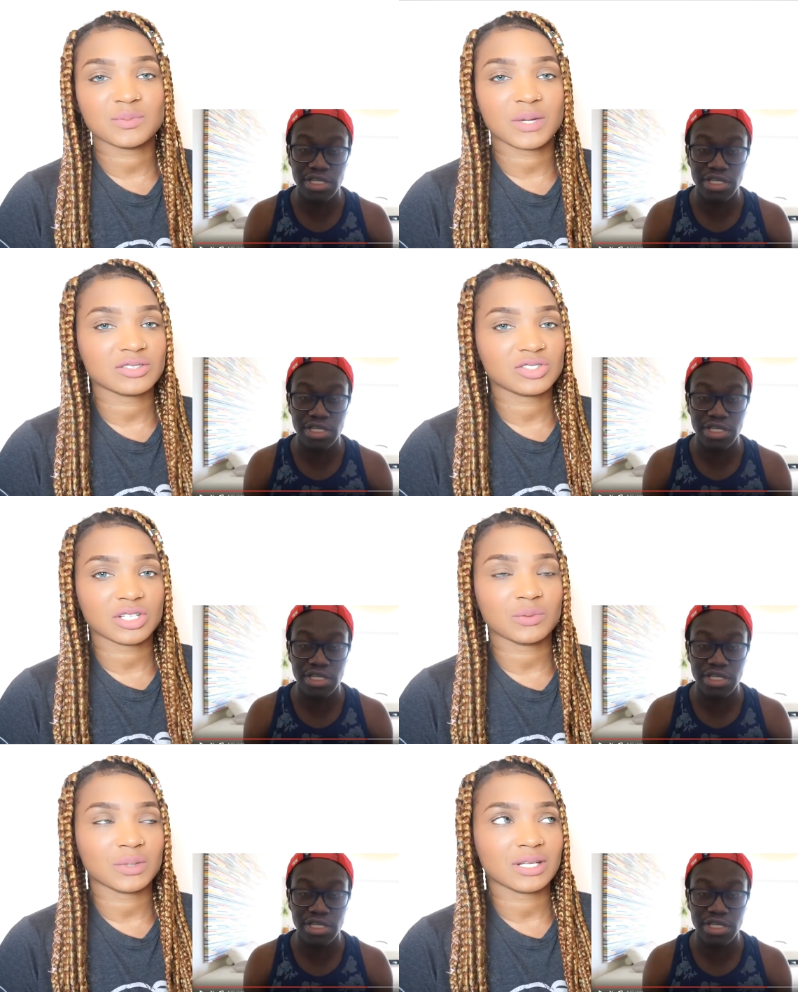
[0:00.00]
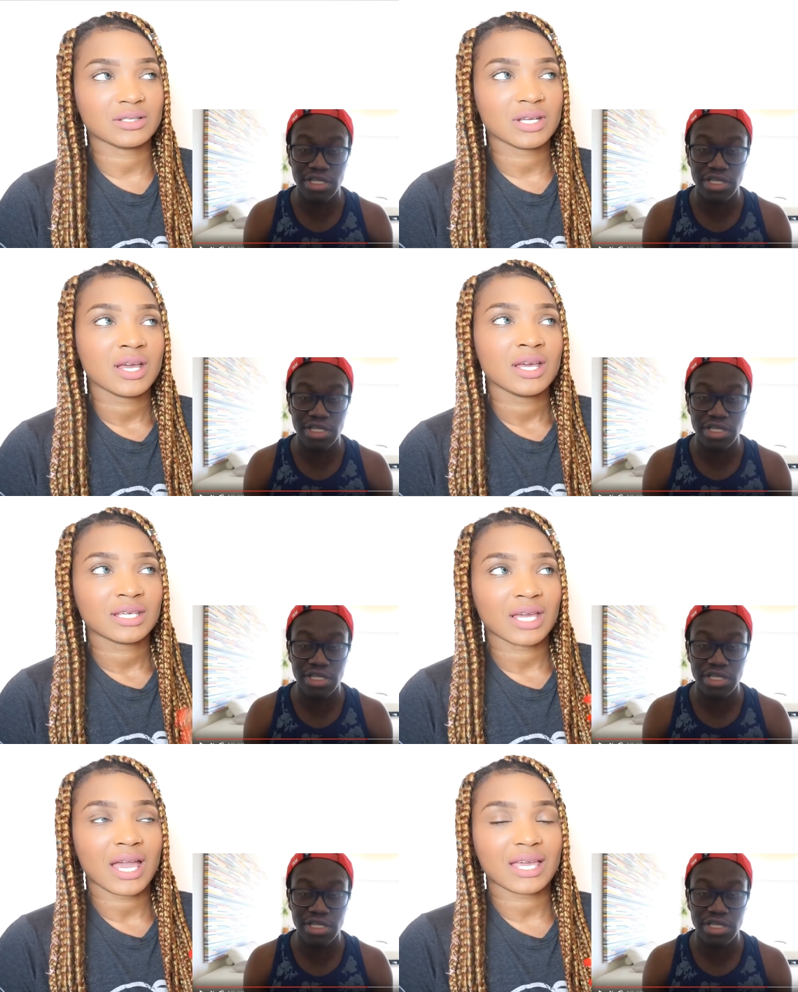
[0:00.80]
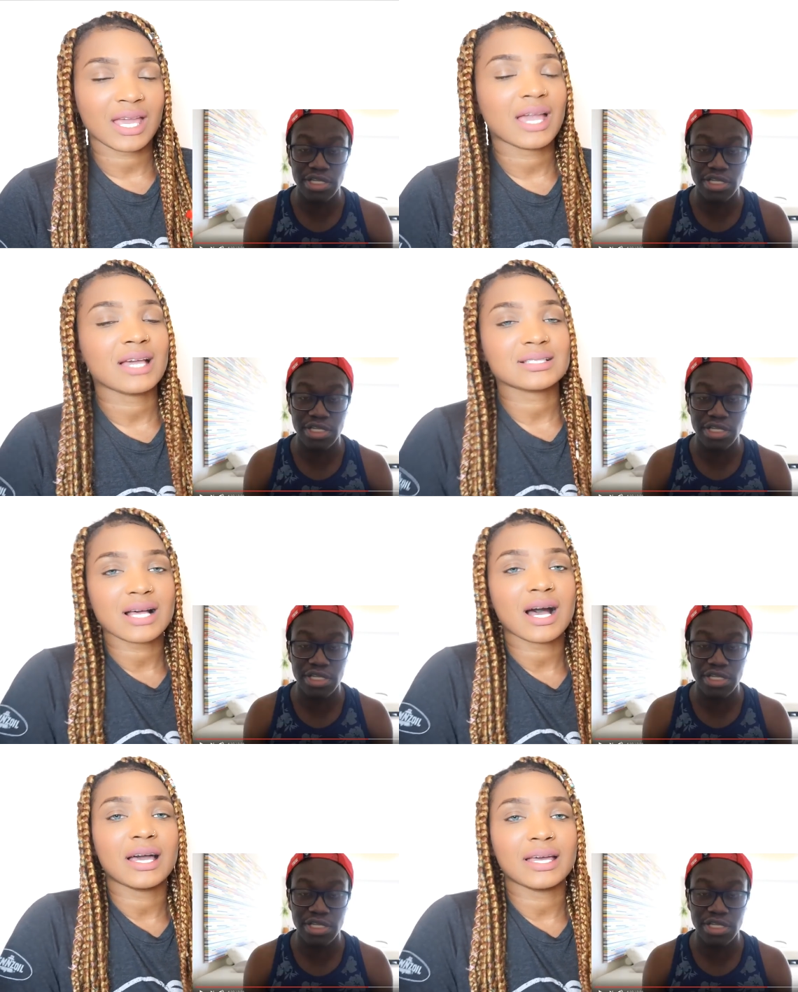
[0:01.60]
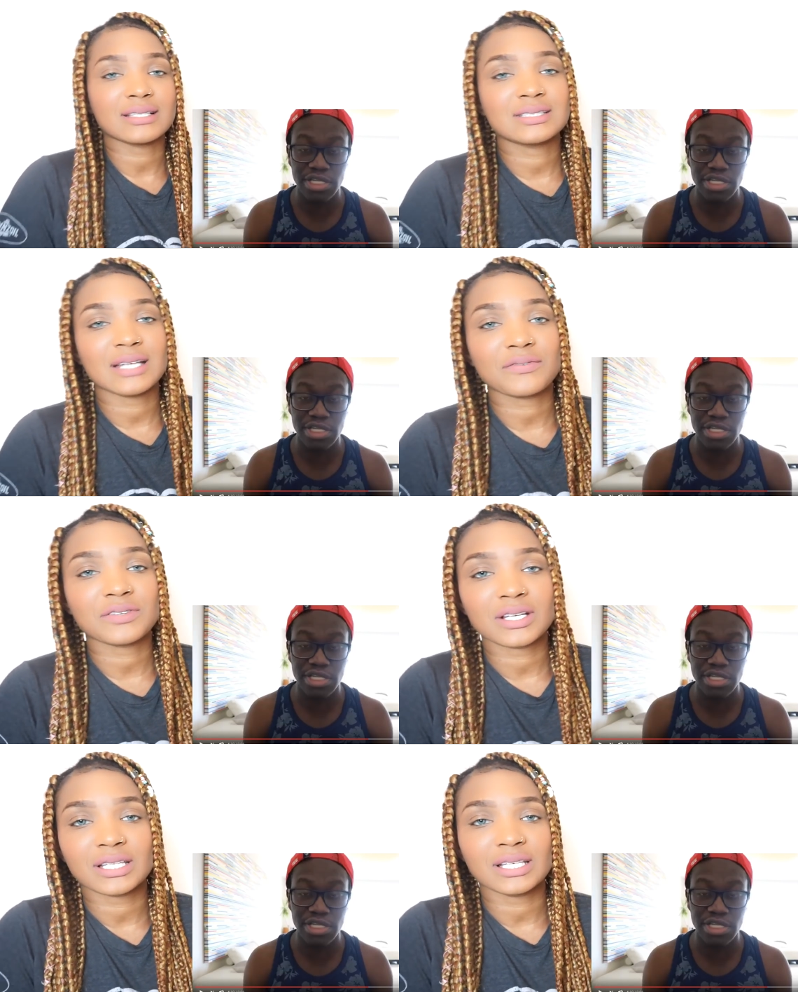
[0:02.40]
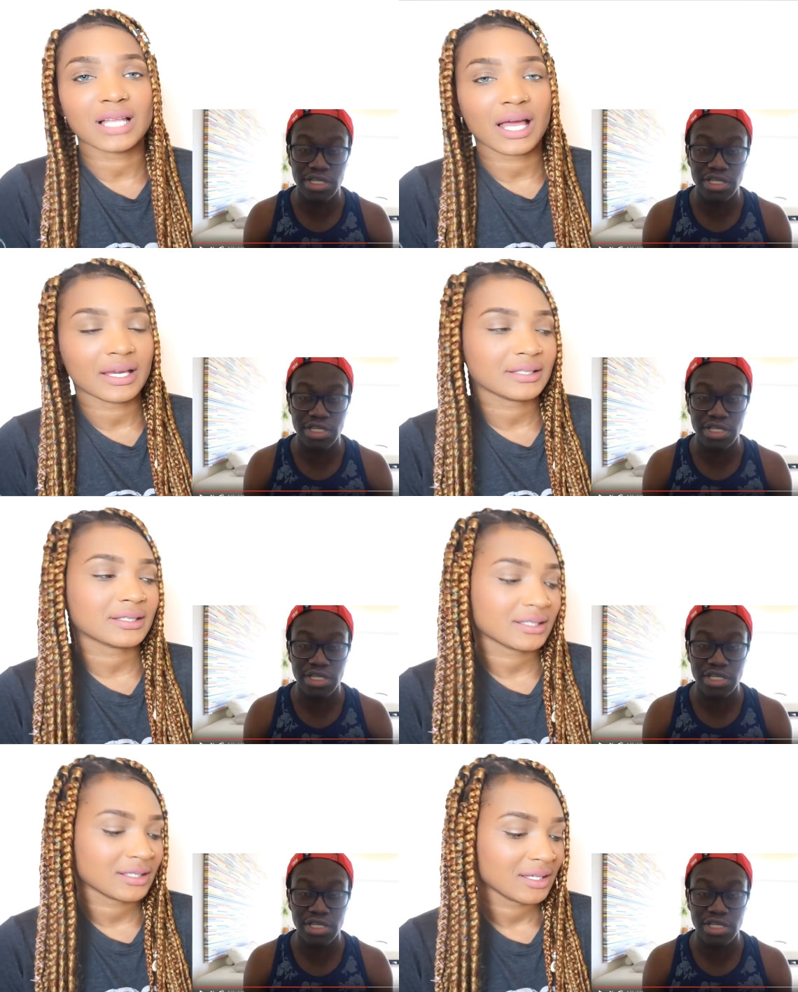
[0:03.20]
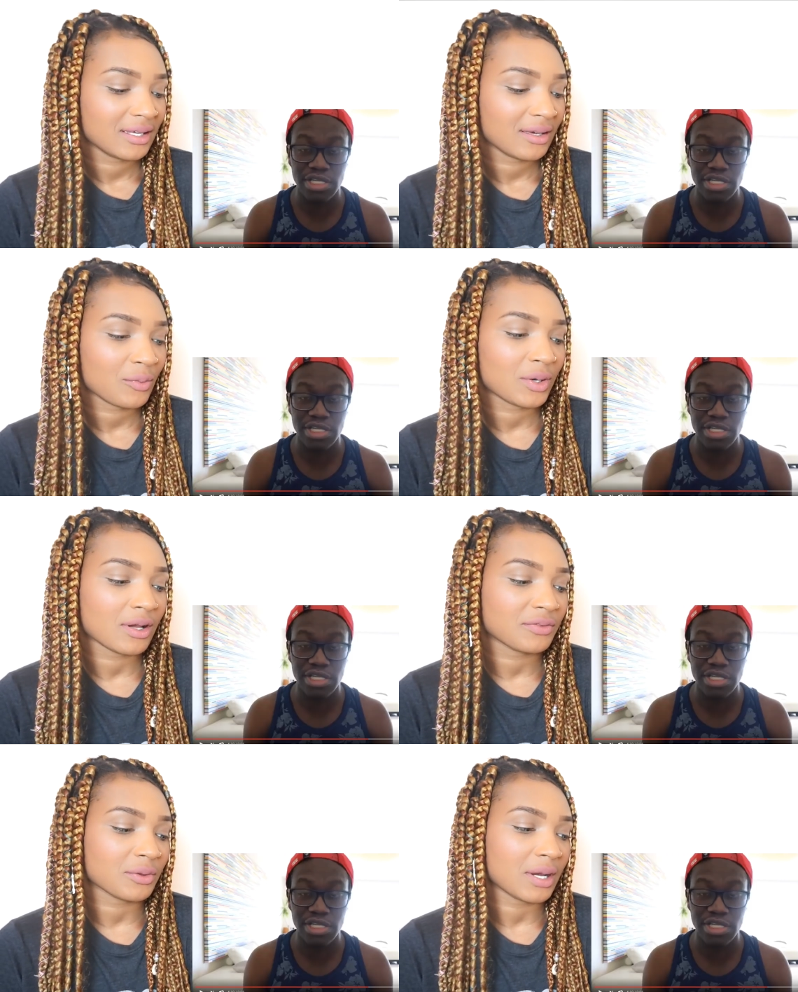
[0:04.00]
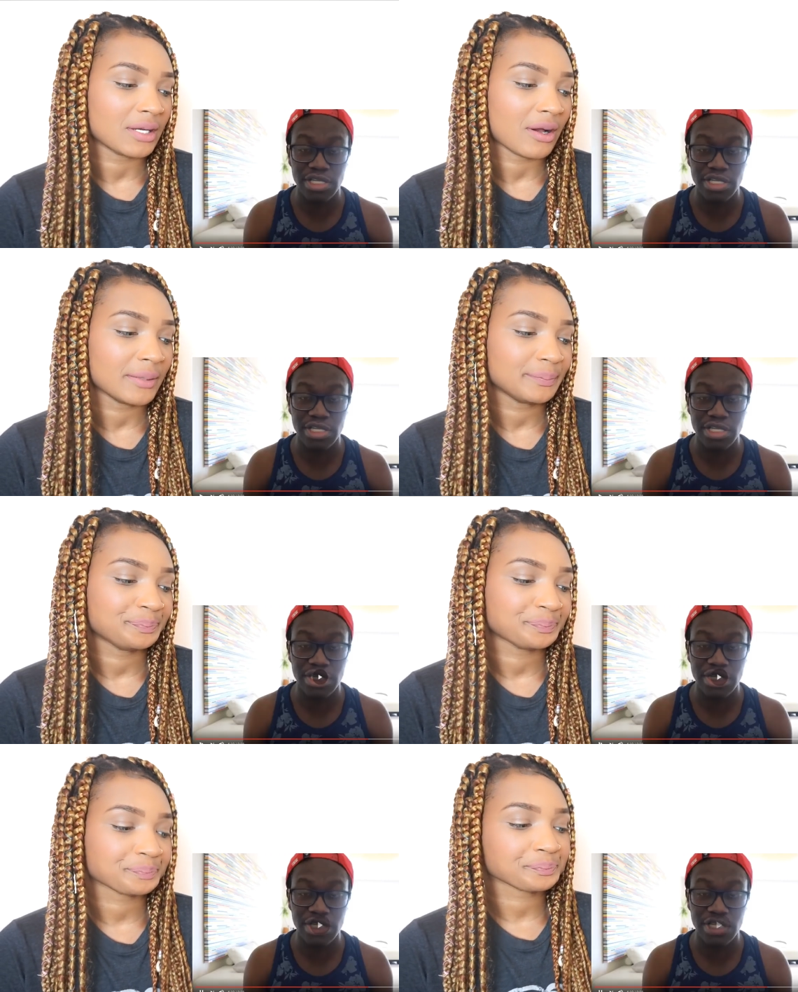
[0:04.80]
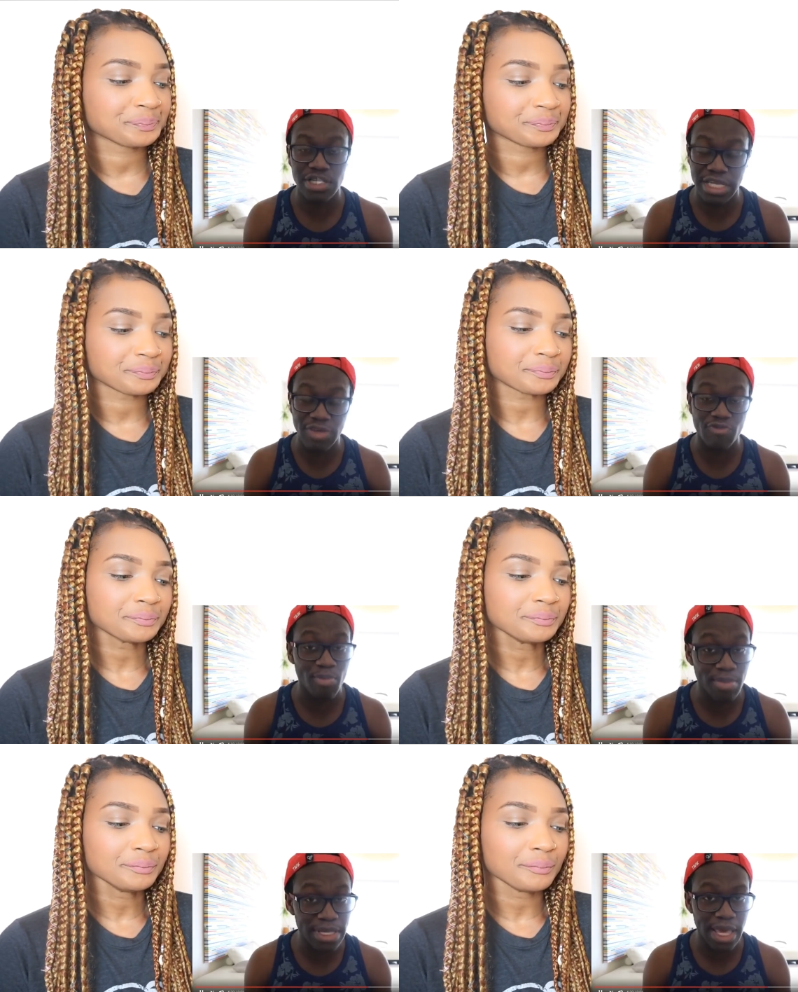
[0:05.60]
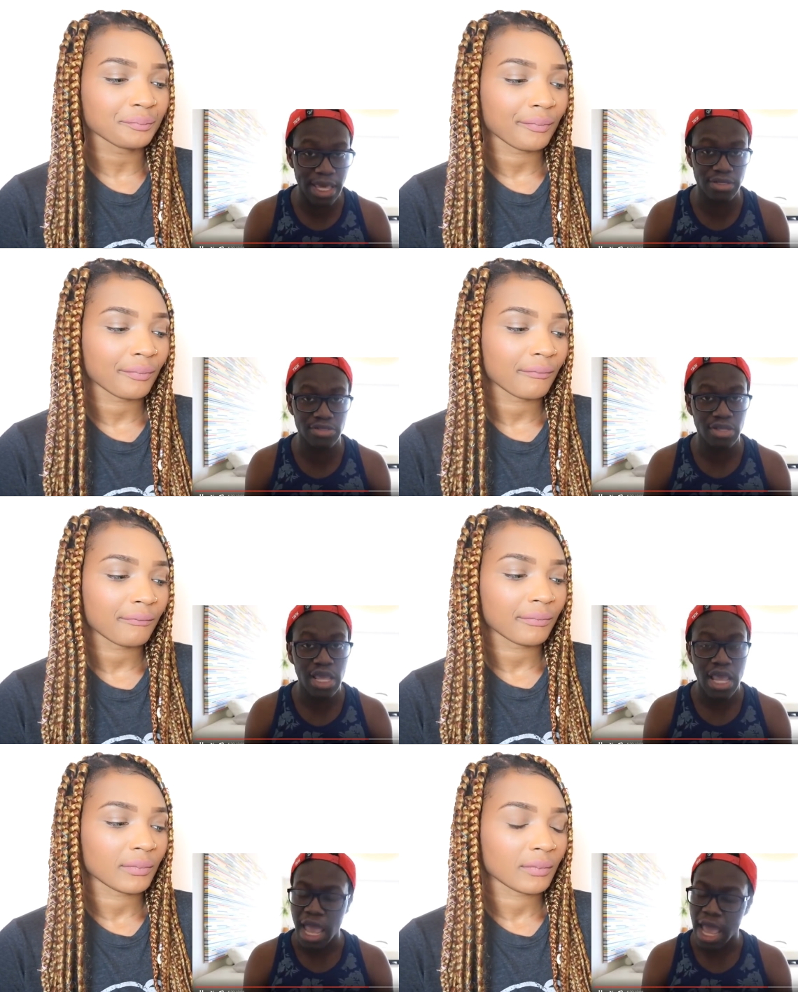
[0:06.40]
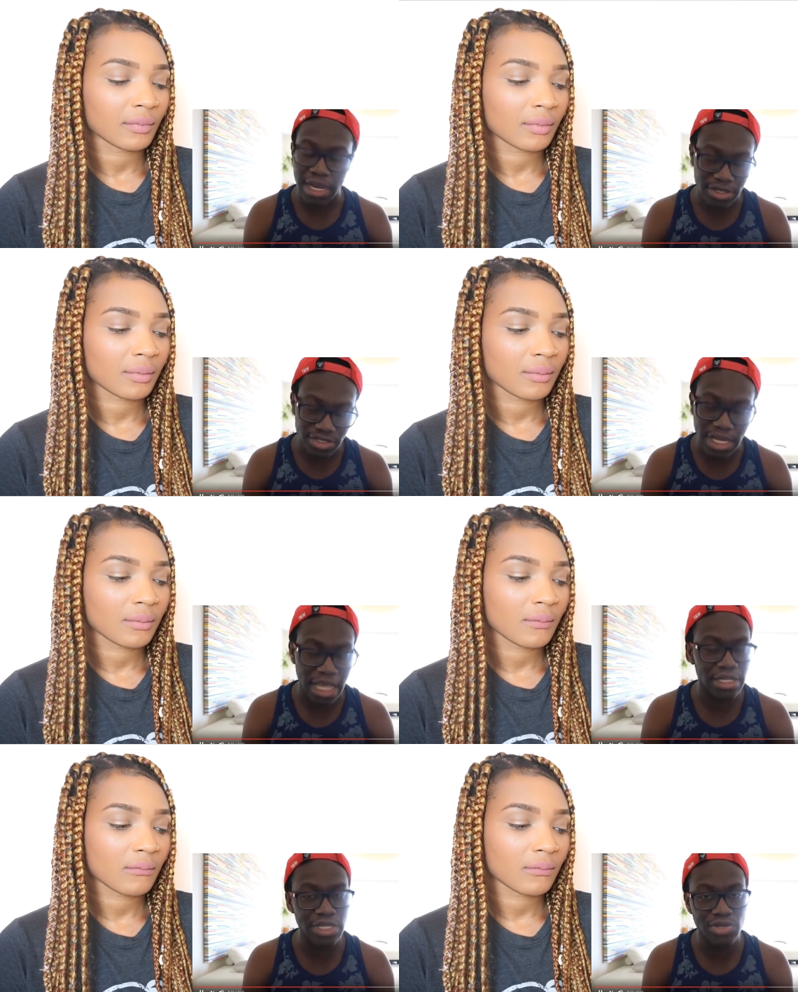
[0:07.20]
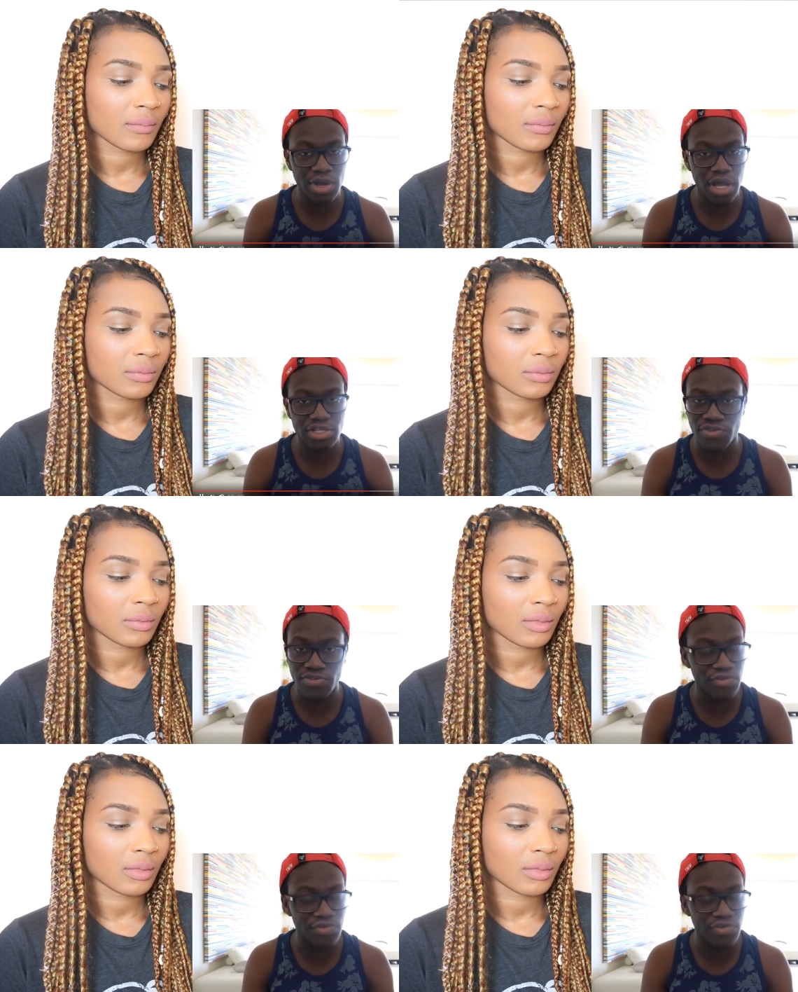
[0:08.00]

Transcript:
Speaker 1: is being genuine and KSI is definitely like one off the radar.
Speaker 2: Me hate, and sadly, you guys are